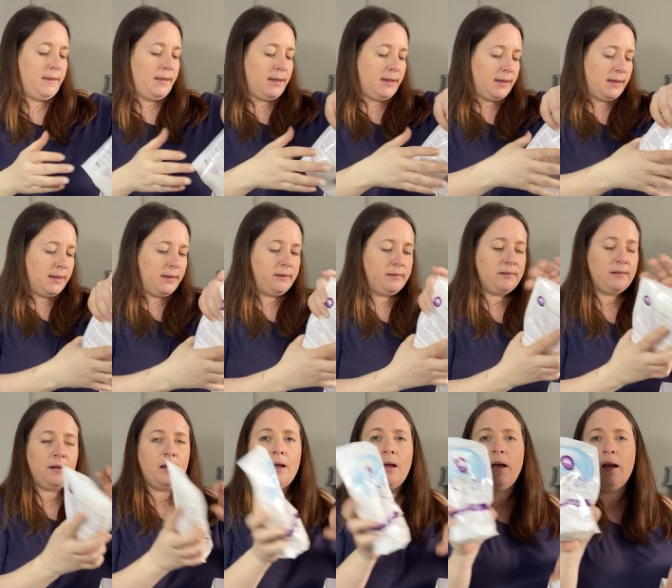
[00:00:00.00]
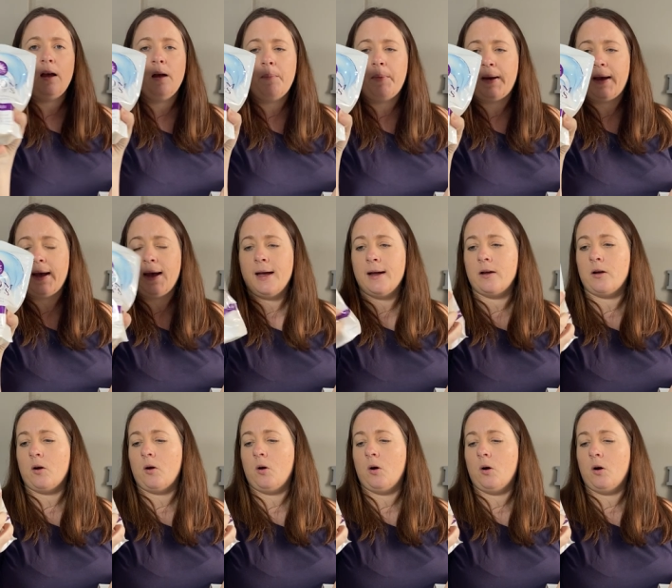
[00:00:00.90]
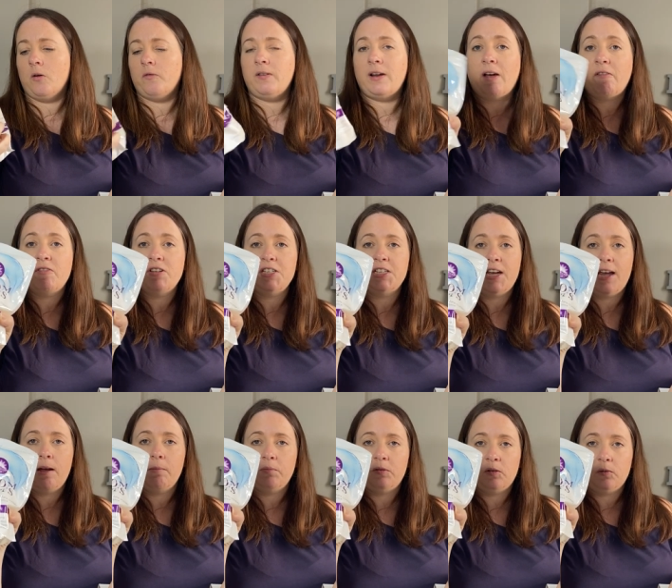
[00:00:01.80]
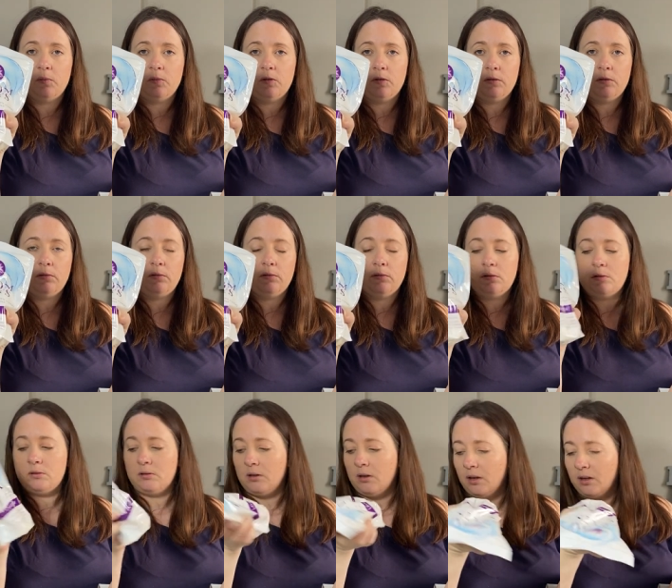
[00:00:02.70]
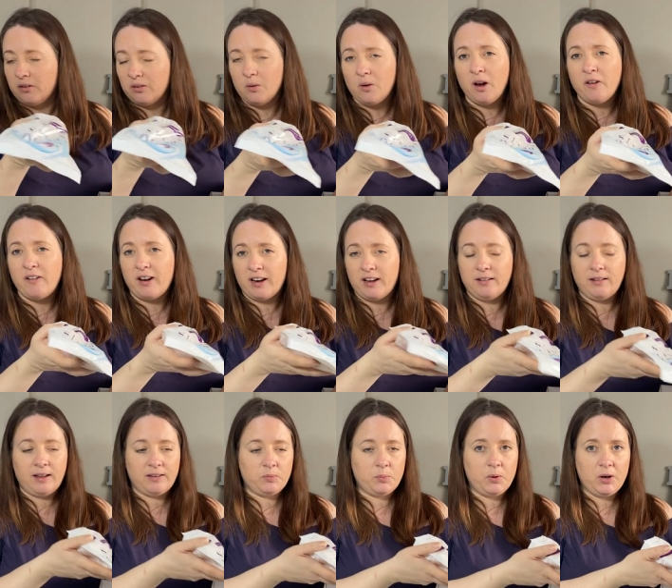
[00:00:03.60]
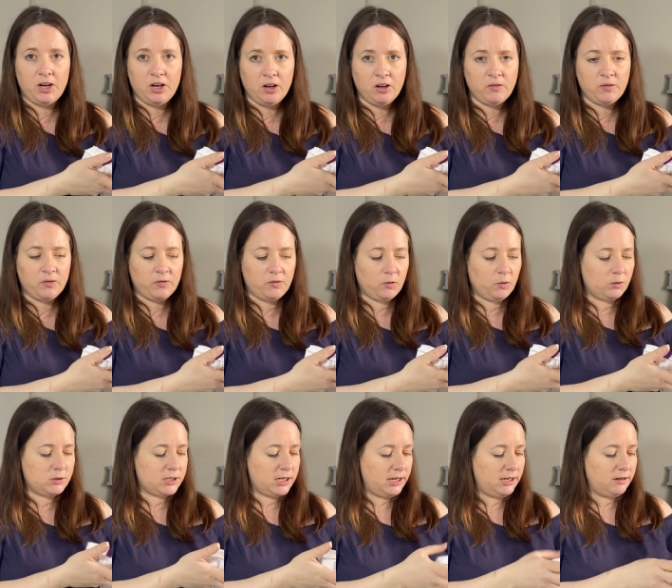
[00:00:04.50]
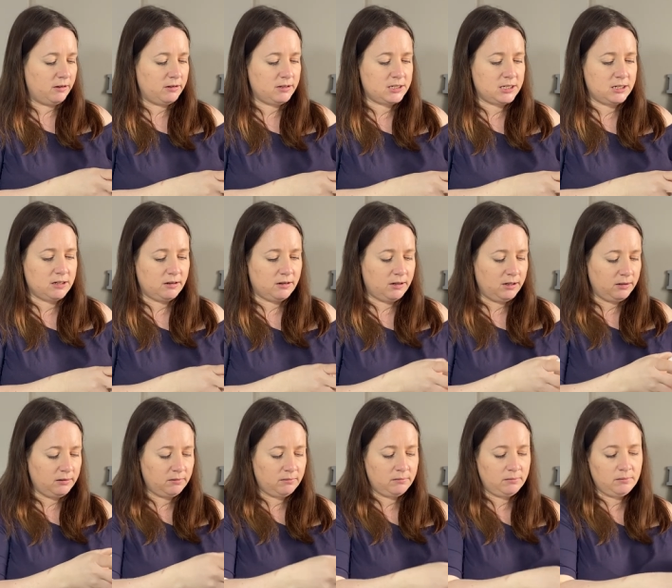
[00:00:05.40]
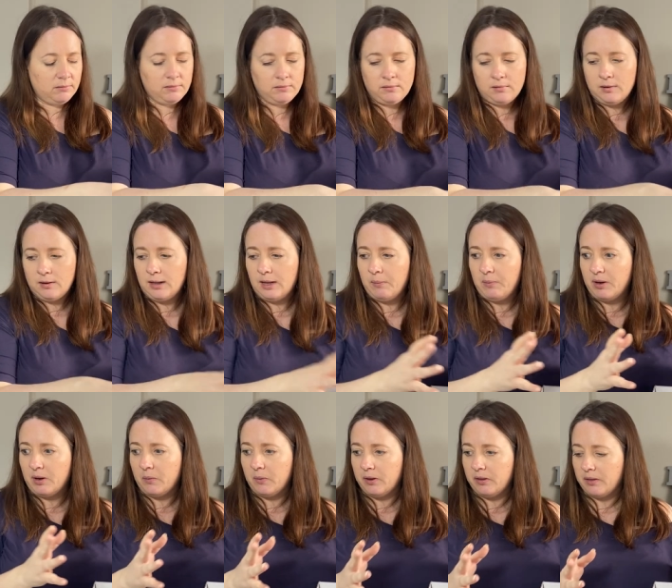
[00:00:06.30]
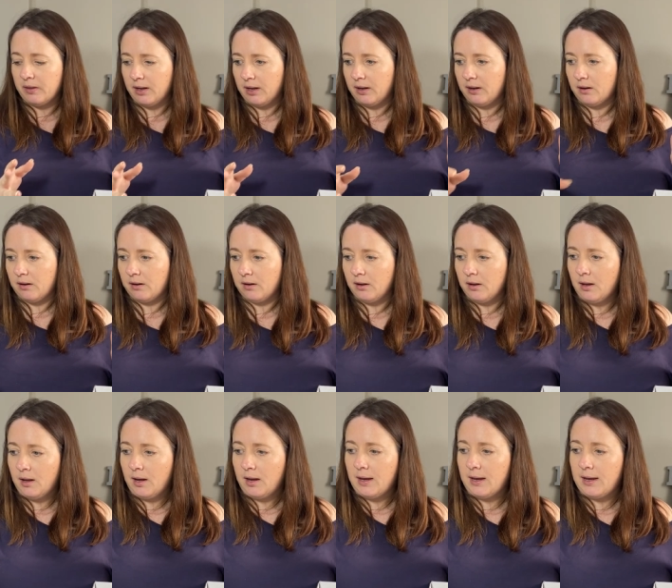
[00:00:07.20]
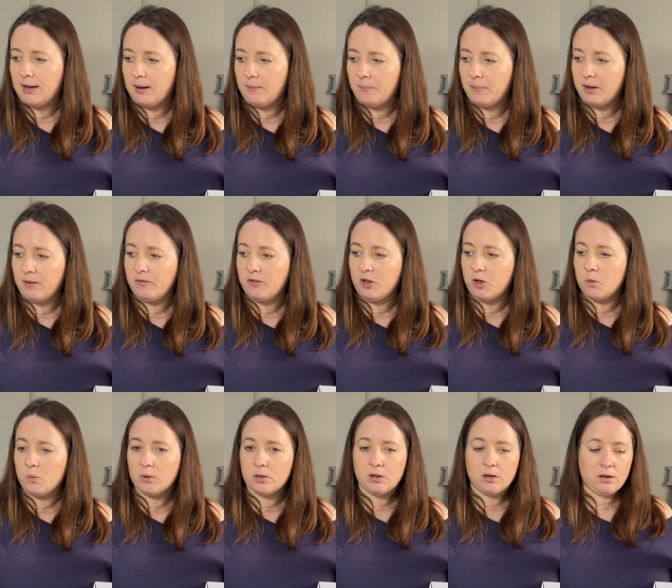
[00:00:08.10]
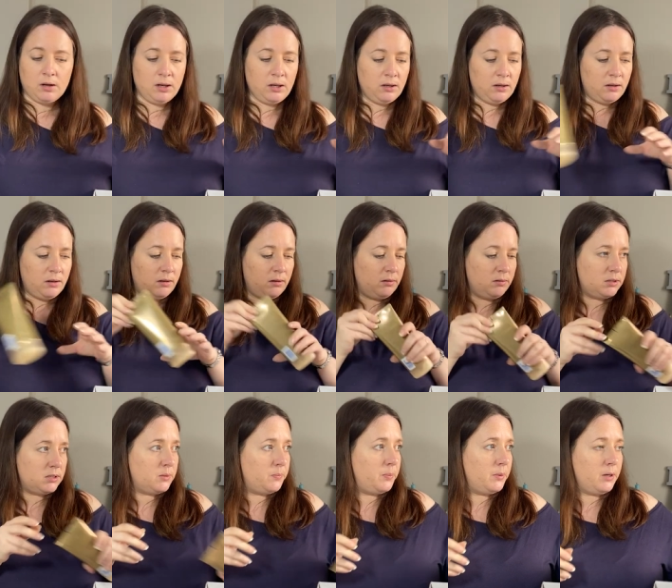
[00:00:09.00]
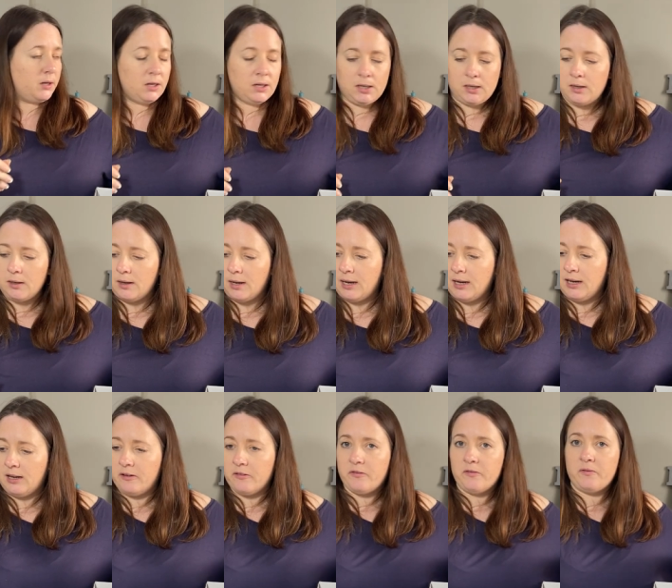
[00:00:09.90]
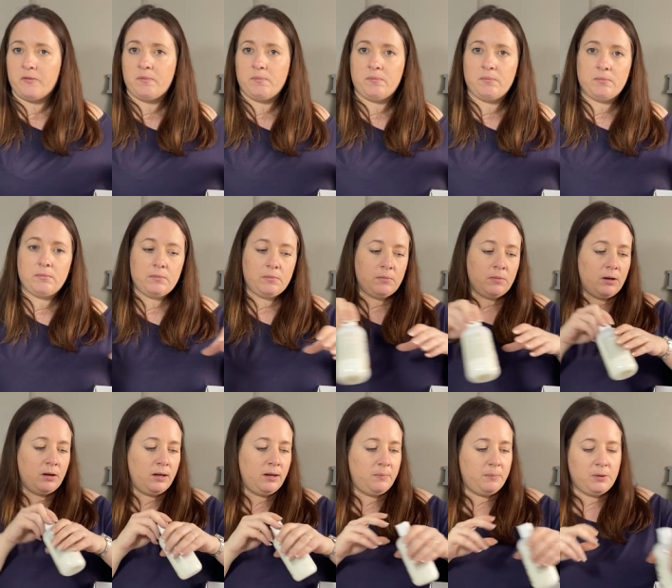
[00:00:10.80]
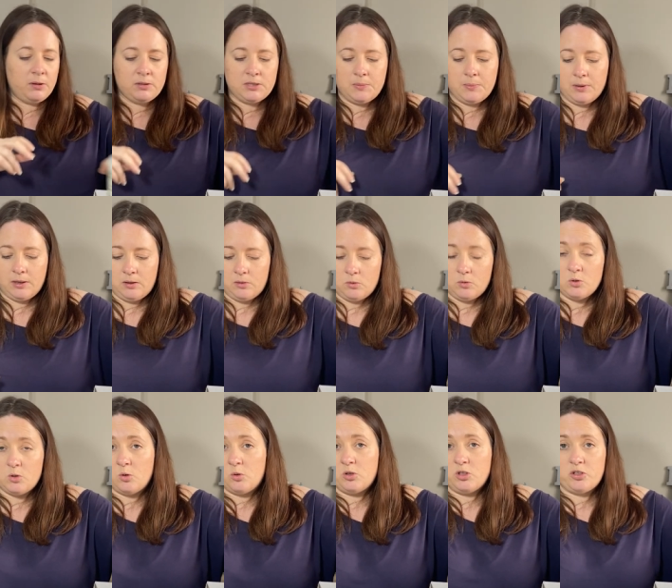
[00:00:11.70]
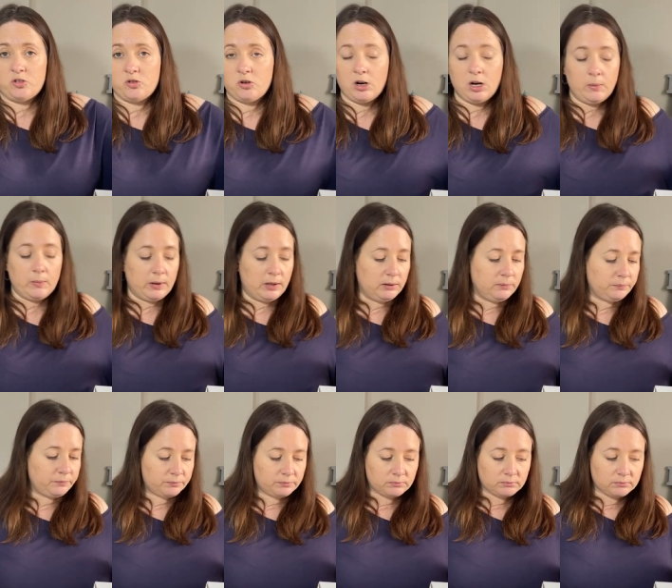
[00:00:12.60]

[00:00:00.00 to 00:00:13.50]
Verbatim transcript: and a bag of Lavender Epsom Salts. So I reckon that's pretty good for $14.99. Let me know what you think. Um, if you would like to buy any of my beauty bundles or just try one